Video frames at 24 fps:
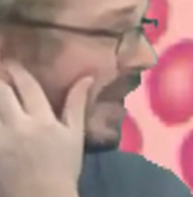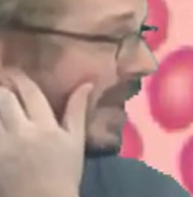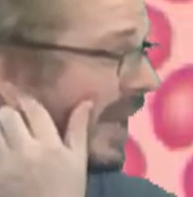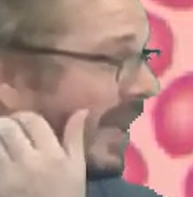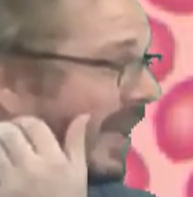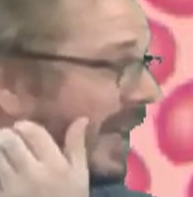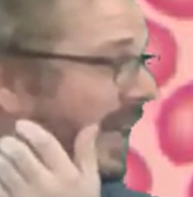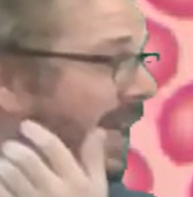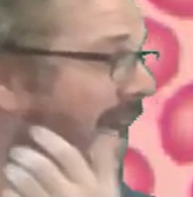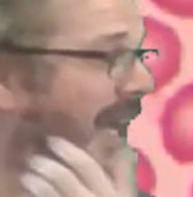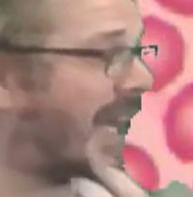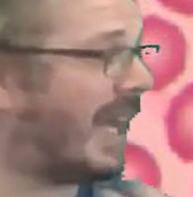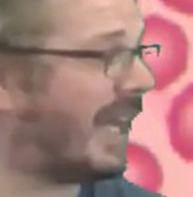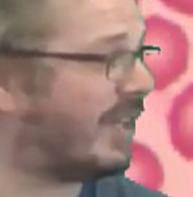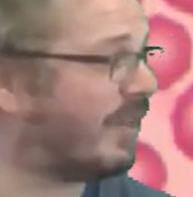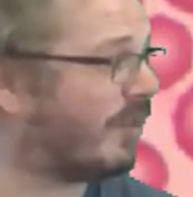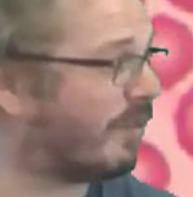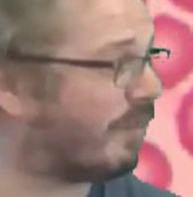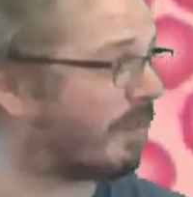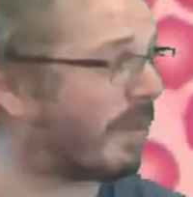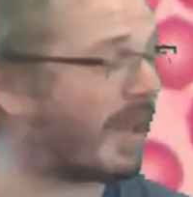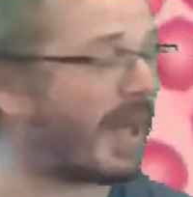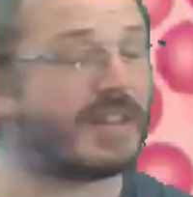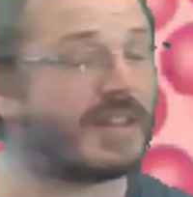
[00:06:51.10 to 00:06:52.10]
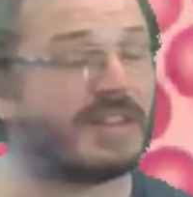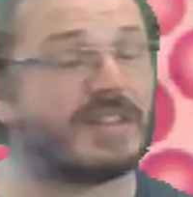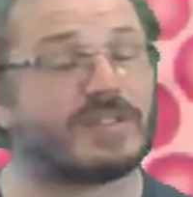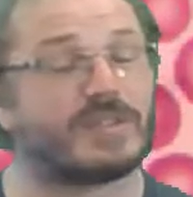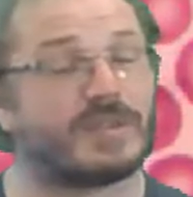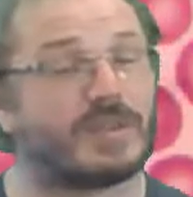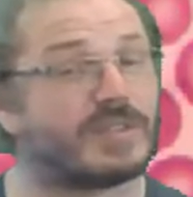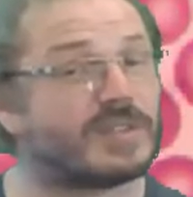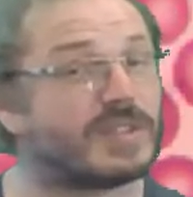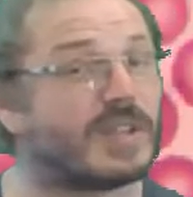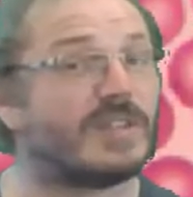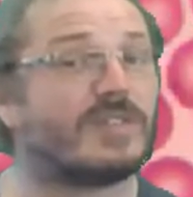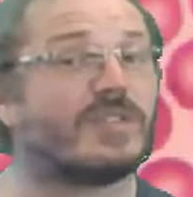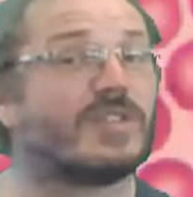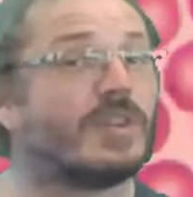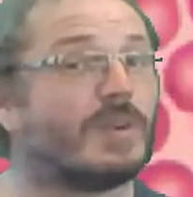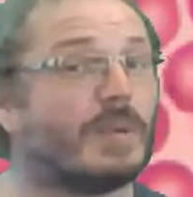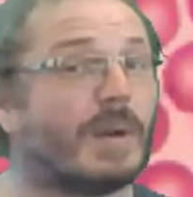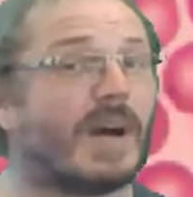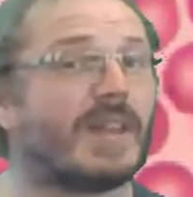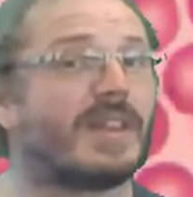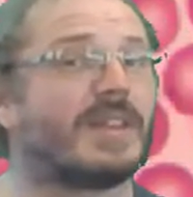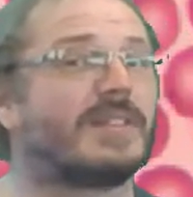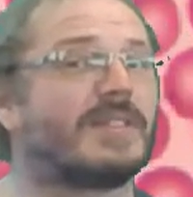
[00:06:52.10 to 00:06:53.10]
In your blood, there's also two
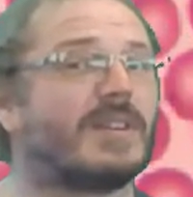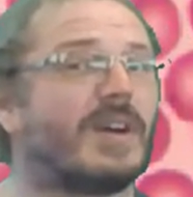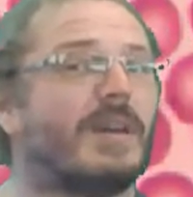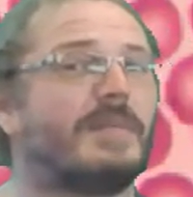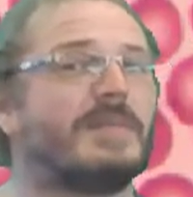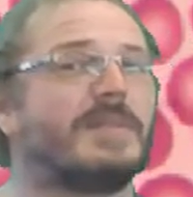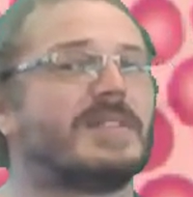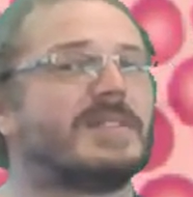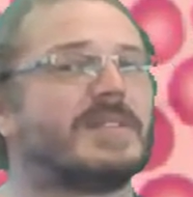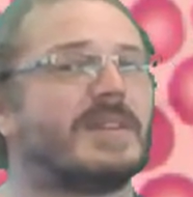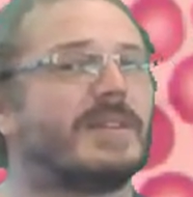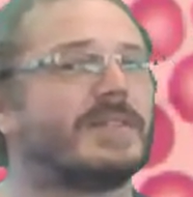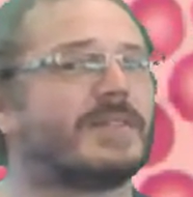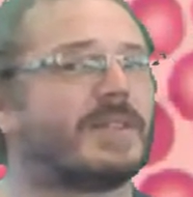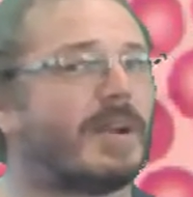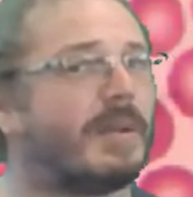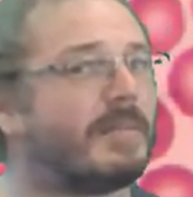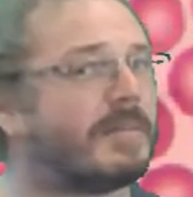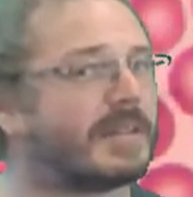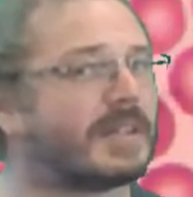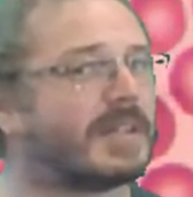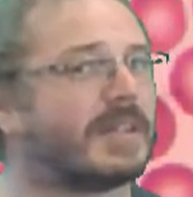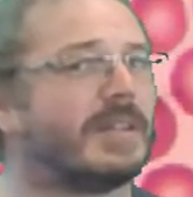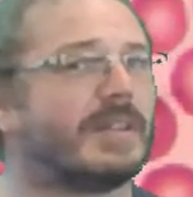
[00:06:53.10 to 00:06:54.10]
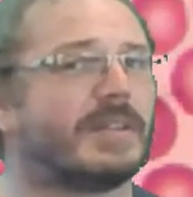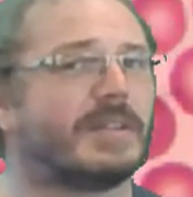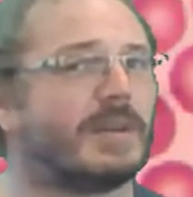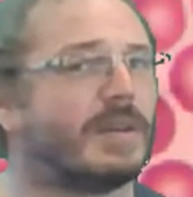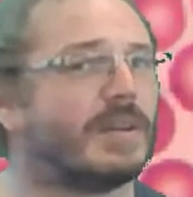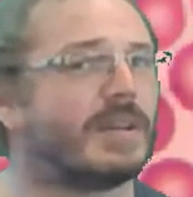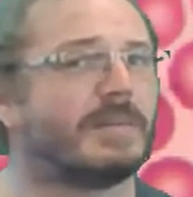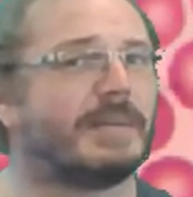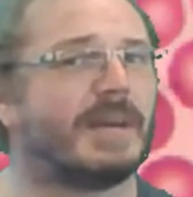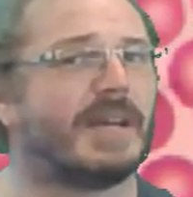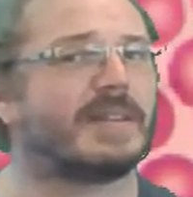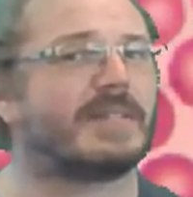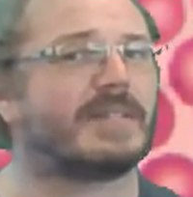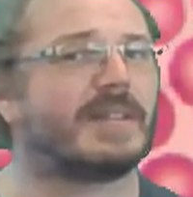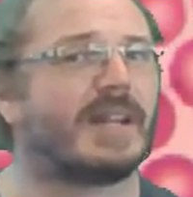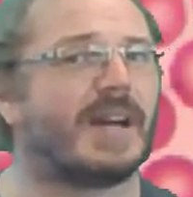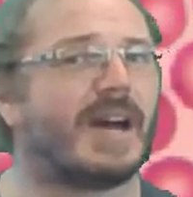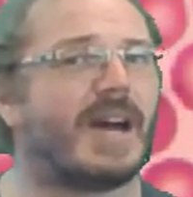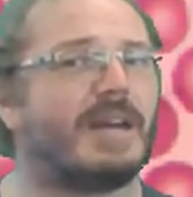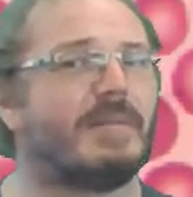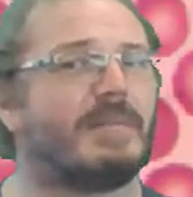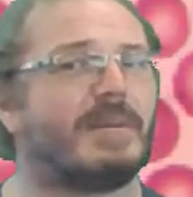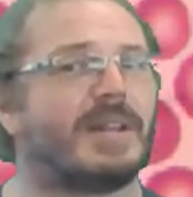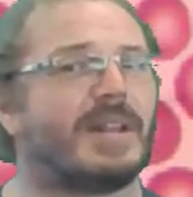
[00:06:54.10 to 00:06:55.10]
other types of cells that I'm not going to talk about today,
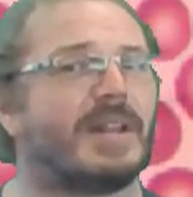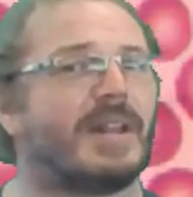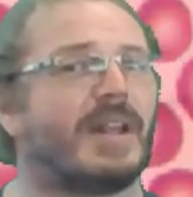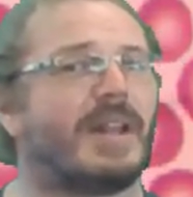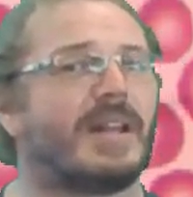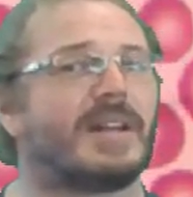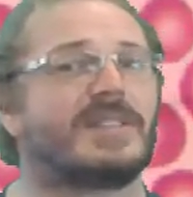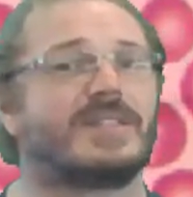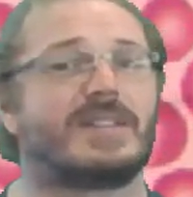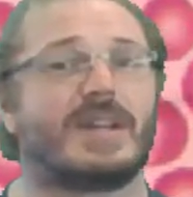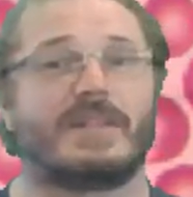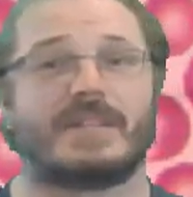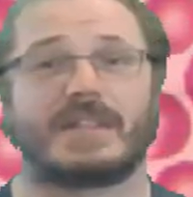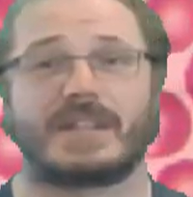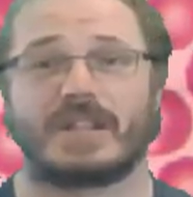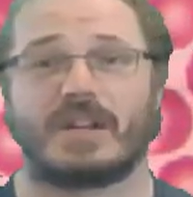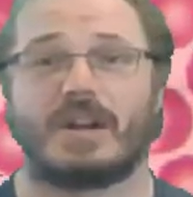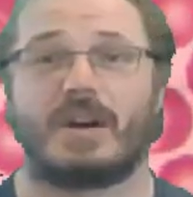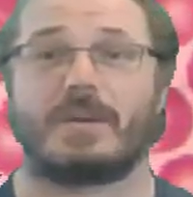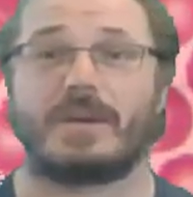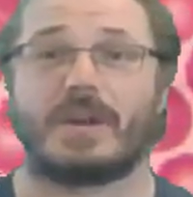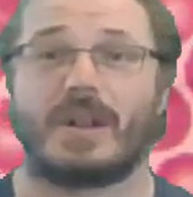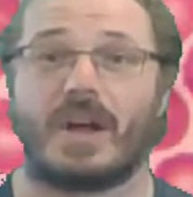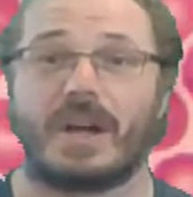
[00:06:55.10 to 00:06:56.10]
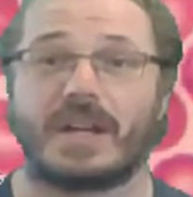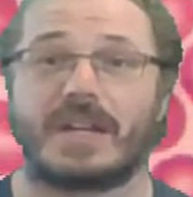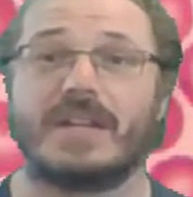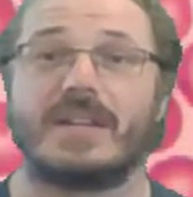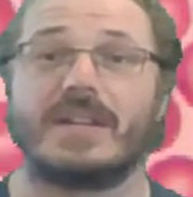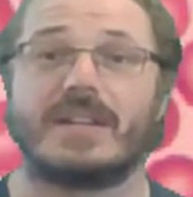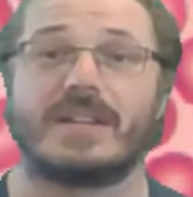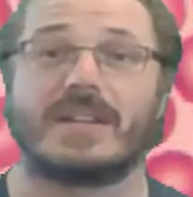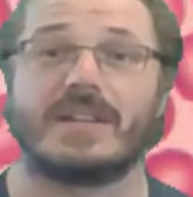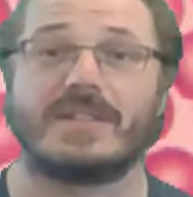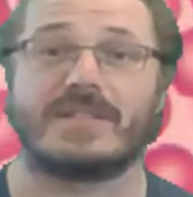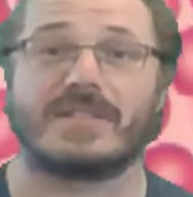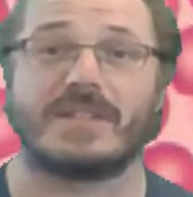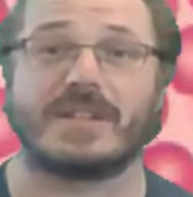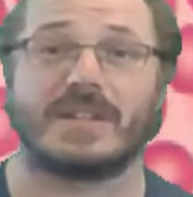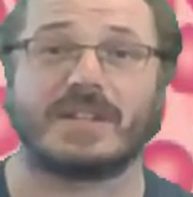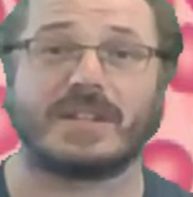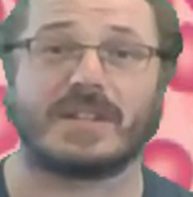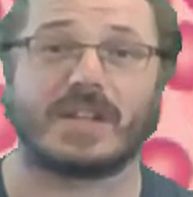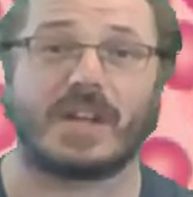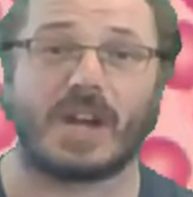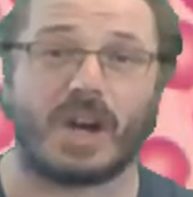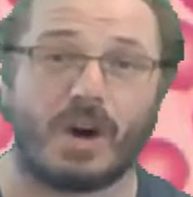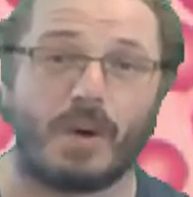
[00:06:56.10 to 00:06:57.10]
but like something that I would like you to consider to
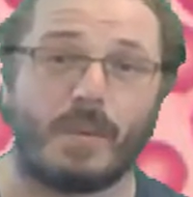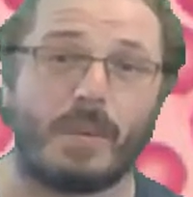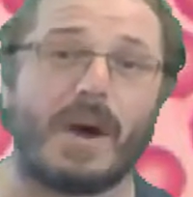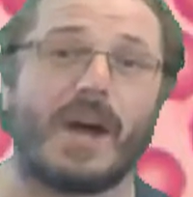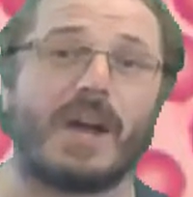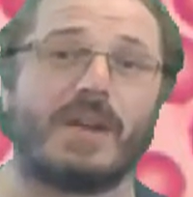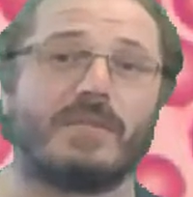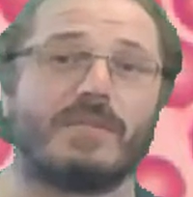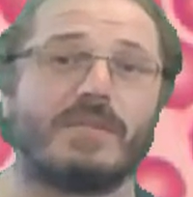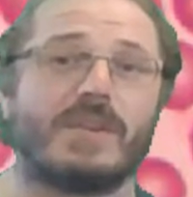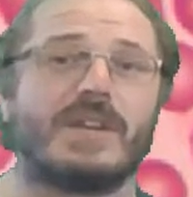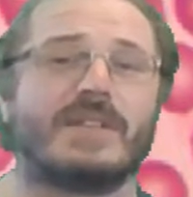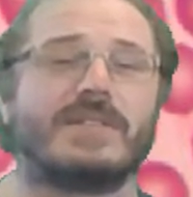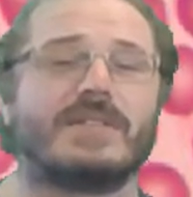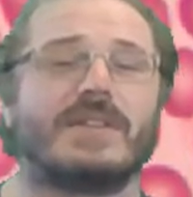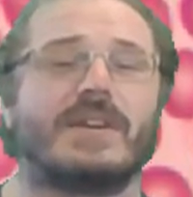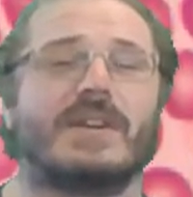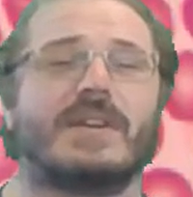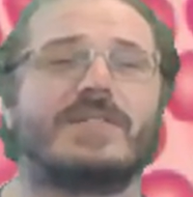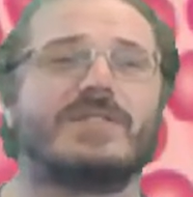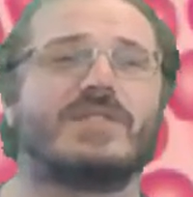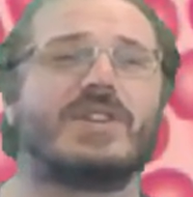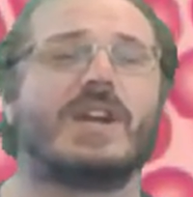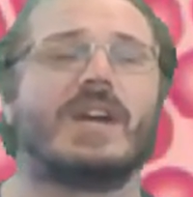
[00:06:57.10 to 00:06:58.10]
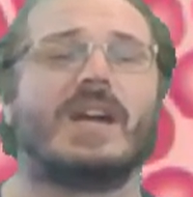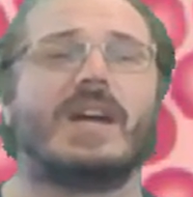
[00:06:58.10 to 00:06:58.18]
go away and research.